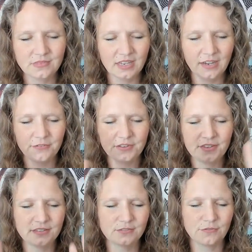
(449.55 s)

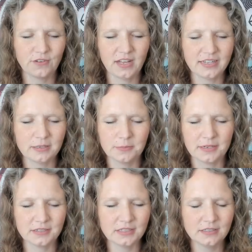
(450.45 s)
Everything's fine
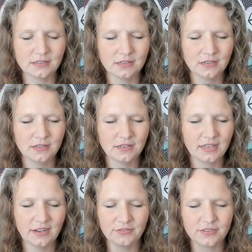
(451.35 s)
about it.
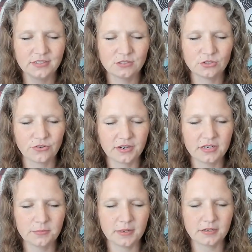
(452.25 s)
Everything's great
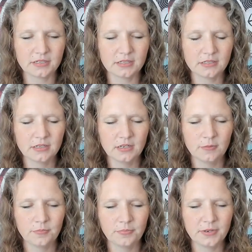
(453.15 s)
about it.
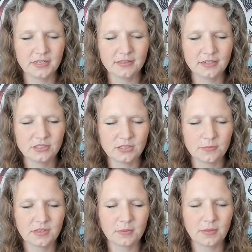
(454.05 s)
But there's
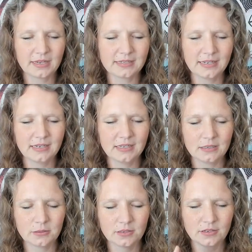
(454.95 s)
something
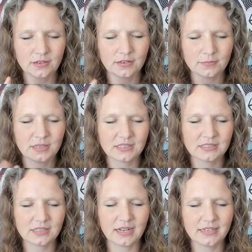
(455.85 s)
magnetic, um,
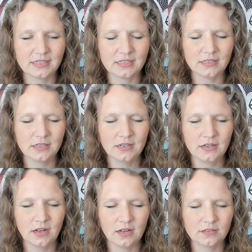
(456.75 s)
exciting
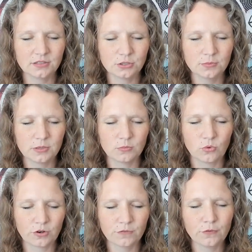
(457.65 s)
a little bit
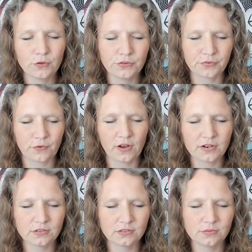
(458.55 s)
more full
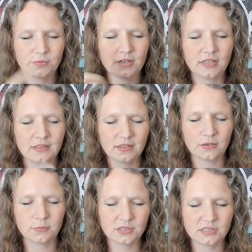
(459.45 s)
throttle when
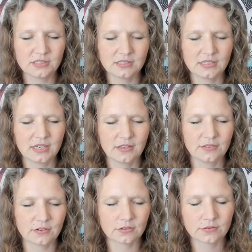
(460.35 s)
they're mixing
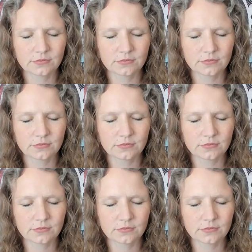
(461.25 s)
together.